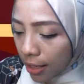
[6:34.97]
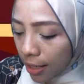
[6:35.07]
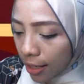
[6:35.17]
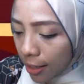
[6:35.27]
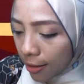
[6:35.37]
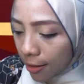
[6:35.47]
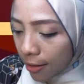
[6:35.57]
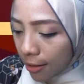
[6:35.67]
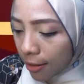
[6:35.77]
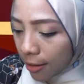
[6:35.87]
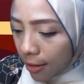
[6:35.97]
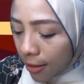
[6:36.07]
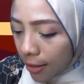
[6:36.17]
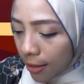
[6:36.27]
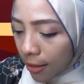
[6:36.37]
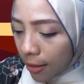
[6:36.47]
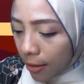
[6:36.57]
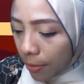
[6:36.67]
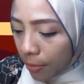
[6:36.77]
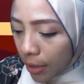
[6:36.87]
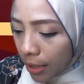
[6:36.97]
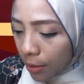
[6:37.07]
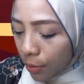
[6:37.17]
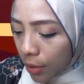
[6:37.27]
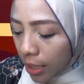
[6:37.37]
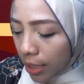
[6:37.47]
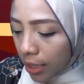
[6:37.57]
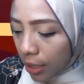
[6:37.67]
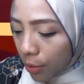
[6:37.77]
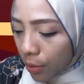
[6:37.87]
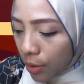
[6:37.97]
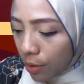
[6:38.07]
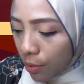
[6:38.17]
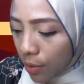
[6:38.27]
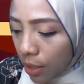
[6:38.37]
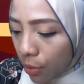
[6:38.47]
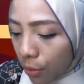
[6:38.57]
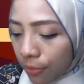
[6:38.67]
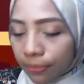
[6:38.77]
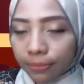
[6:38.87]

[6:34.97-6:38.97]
x plus 1 equals to 0